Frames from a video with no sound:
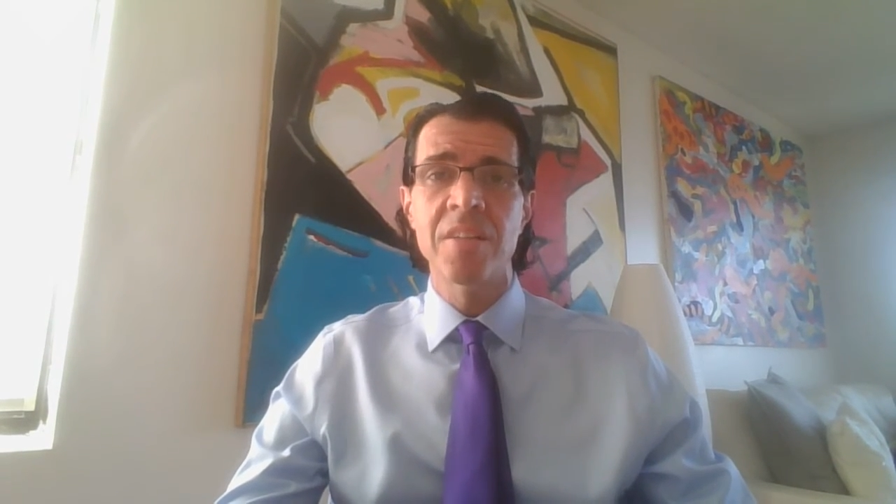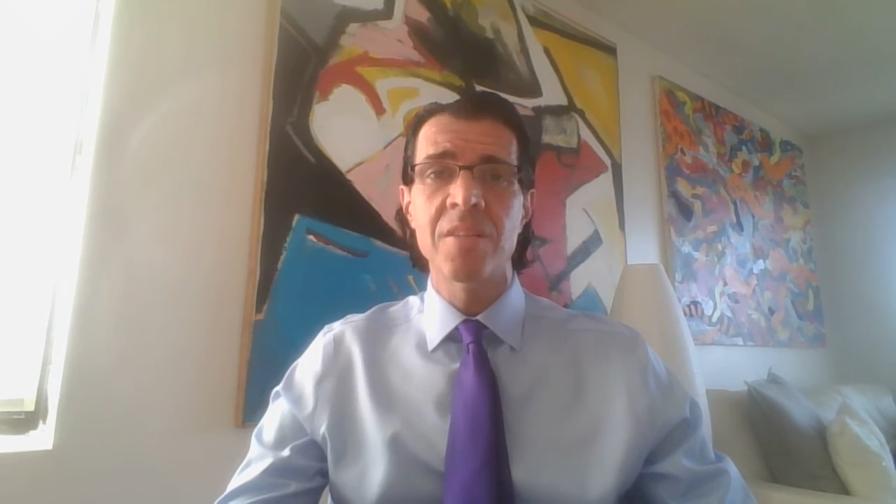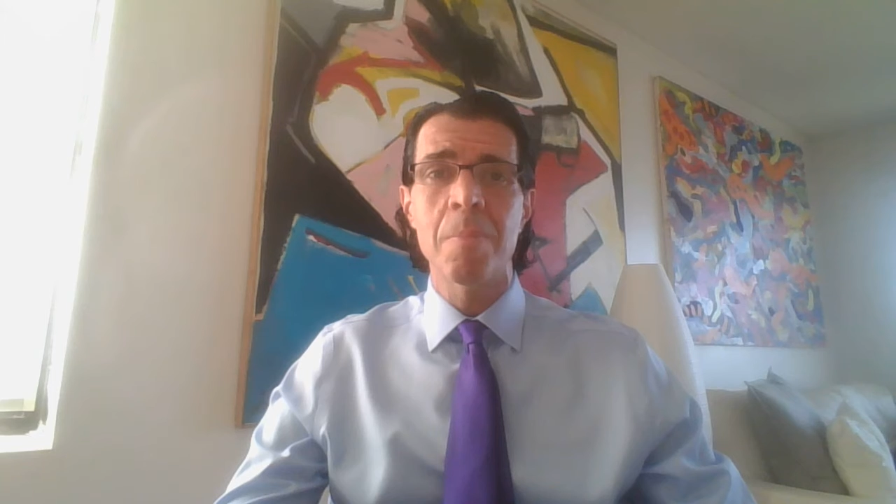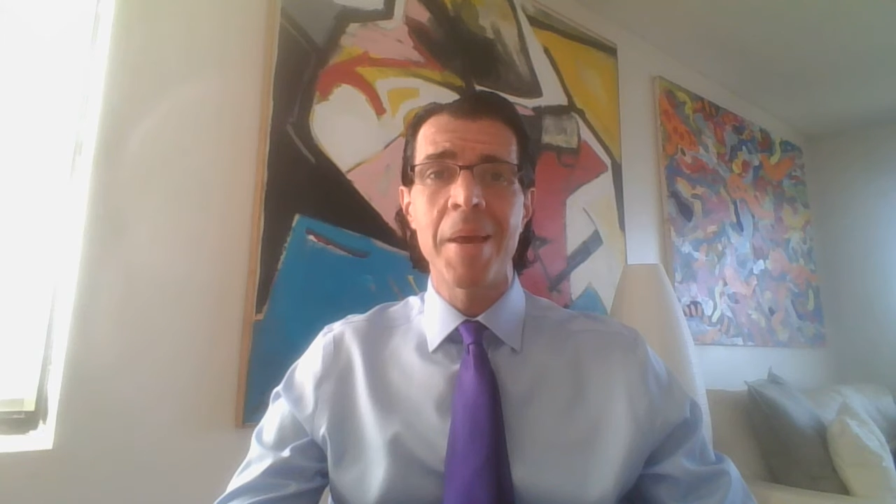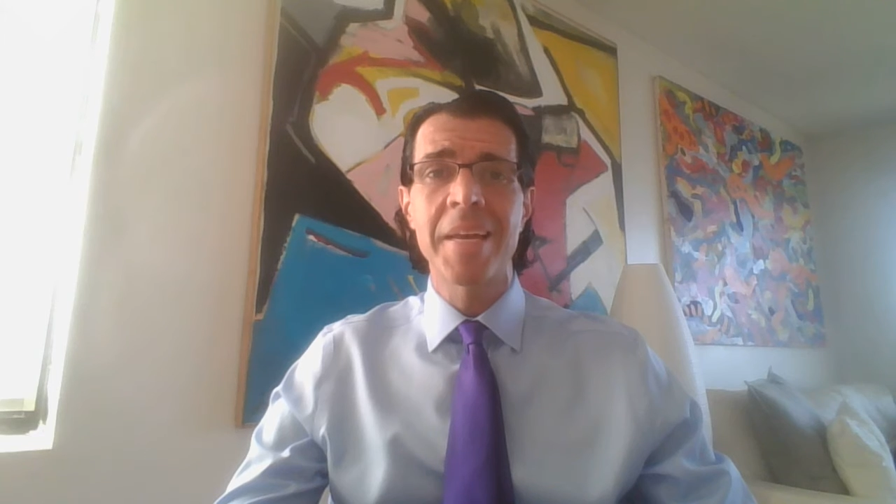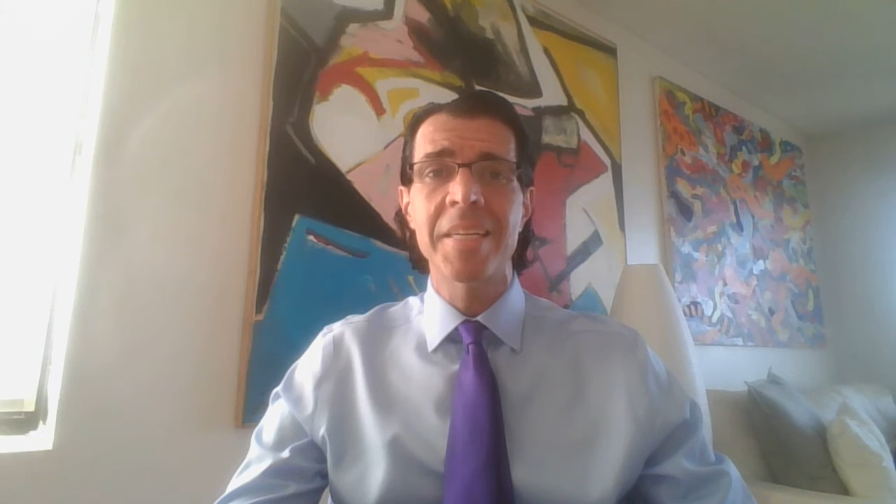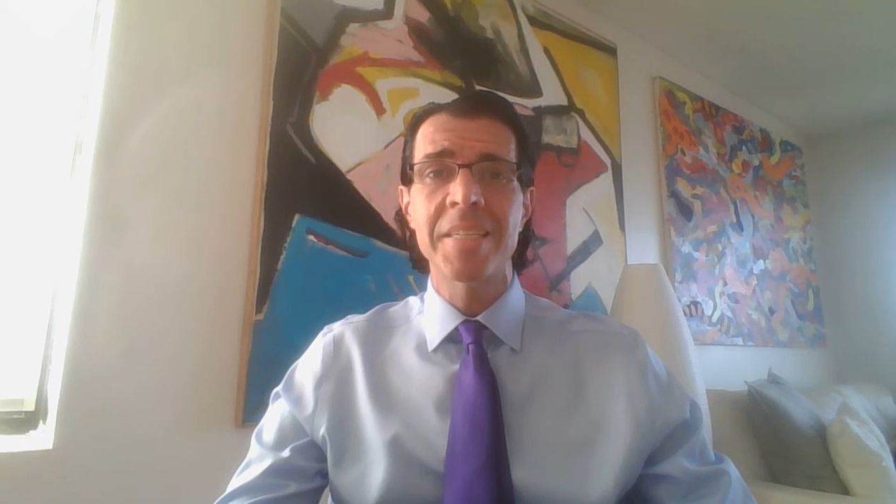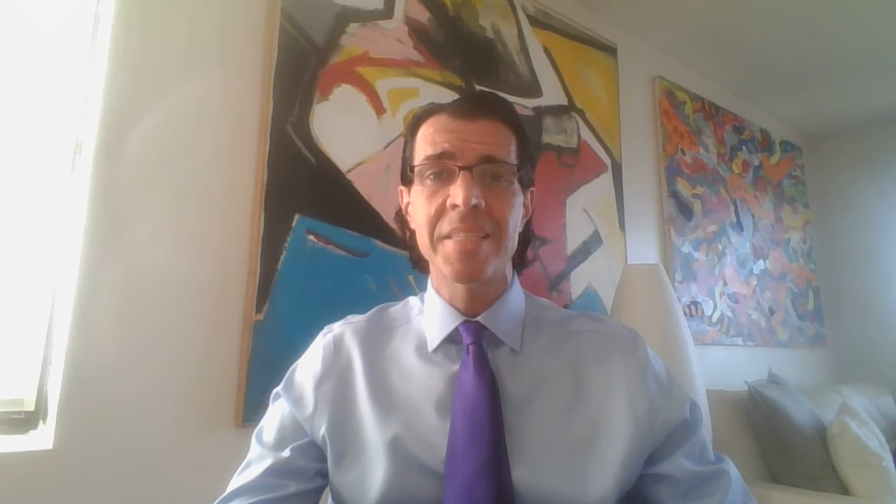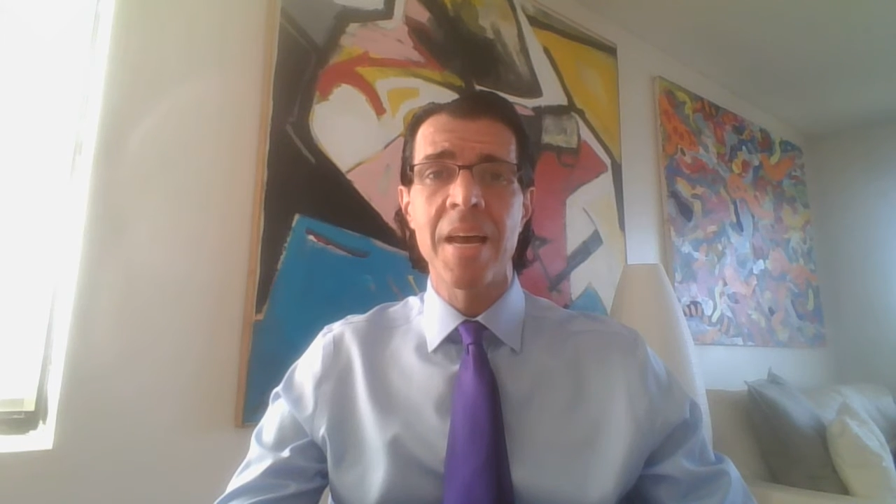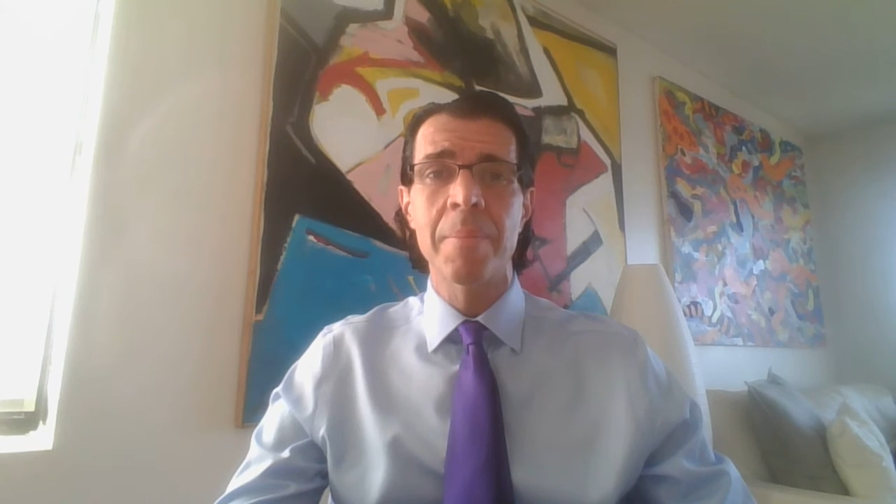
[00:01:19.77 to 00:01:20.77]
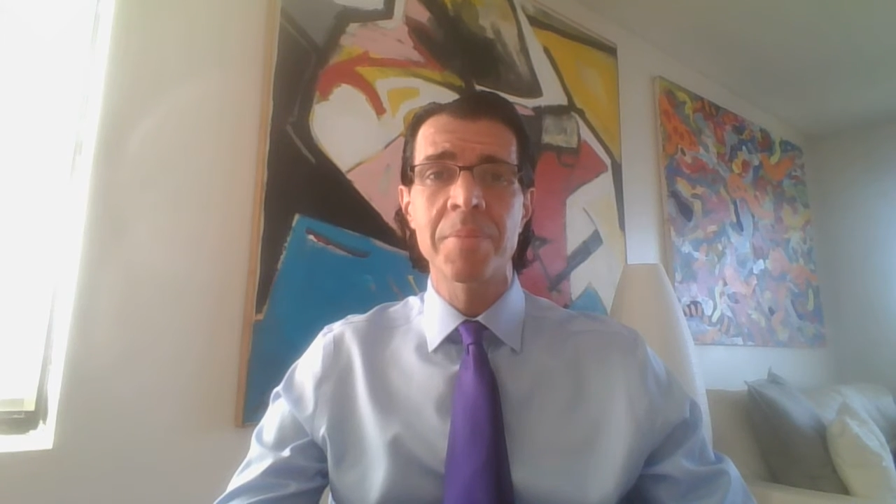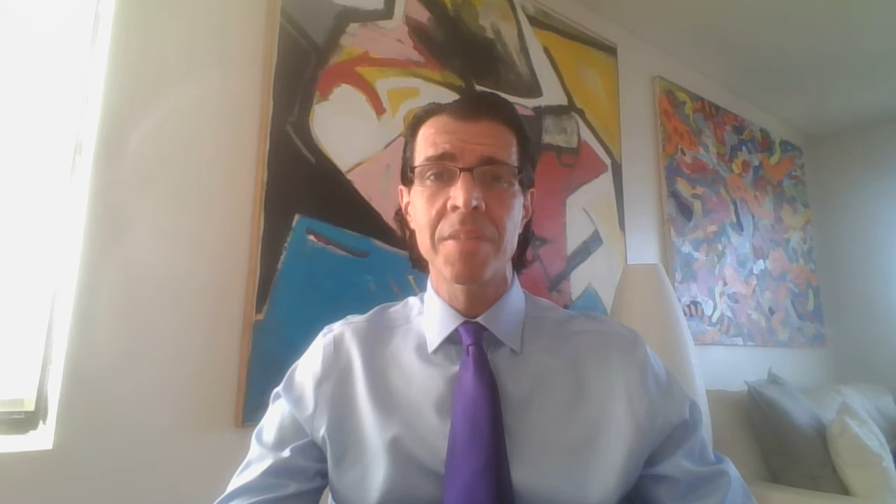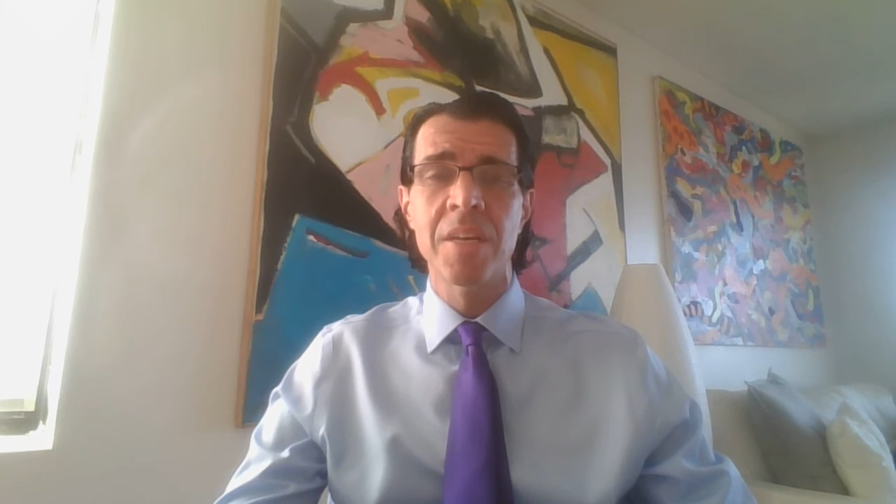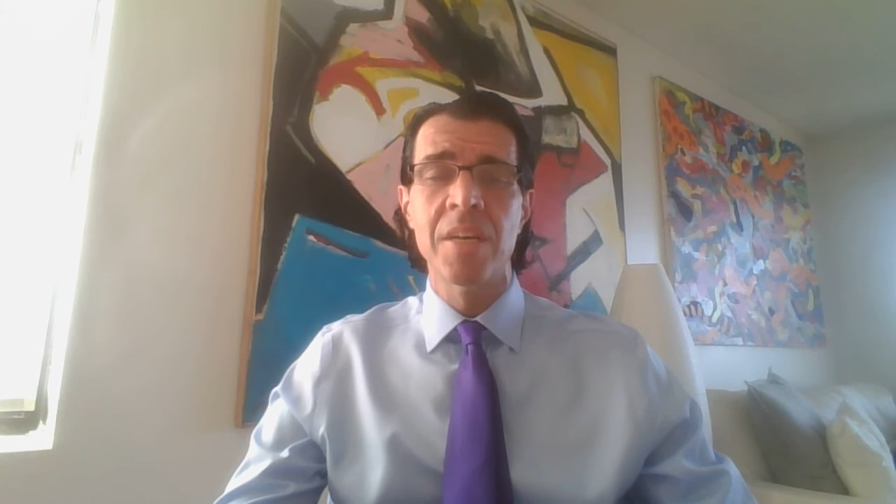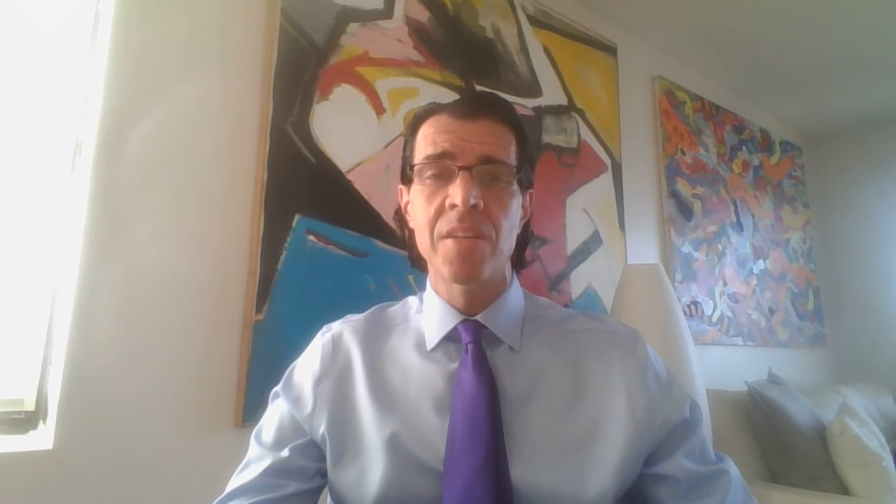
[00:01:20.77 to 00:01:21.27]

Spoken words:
to make an attempt